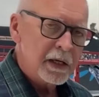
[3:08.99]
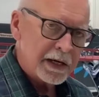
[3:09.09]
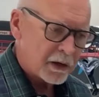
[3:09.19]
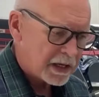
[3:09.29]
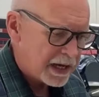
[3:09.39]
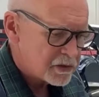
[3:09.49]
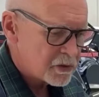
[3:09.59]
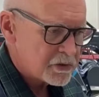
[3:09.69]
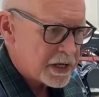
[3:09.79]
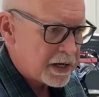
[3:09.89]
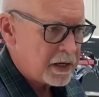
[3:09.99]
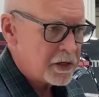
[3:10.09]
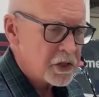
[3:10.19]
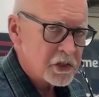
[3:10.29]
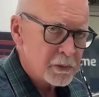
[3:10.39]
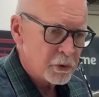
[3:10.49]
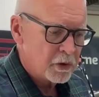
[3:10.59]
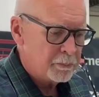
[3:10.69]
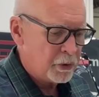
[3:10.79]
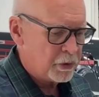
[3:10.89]
Now, caster is not an adjustable
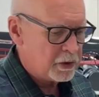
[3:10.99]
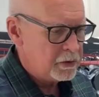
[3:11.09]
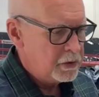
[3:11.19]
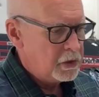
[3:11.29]
component